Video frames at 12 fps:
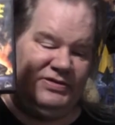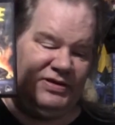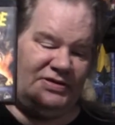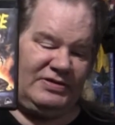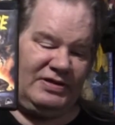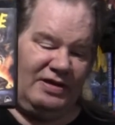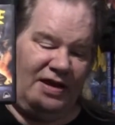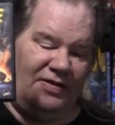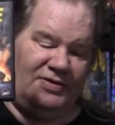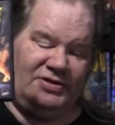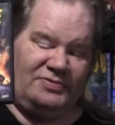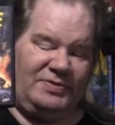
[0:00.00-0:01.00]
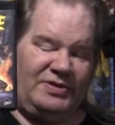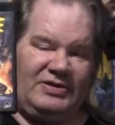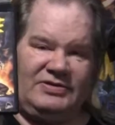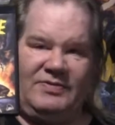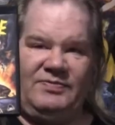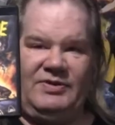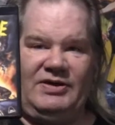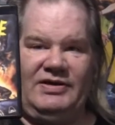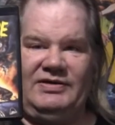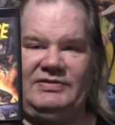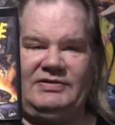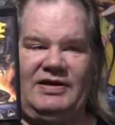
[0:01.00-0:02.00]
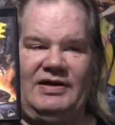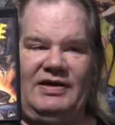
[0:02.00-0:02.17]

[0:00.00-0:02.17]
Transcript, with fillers: just I just picked this up because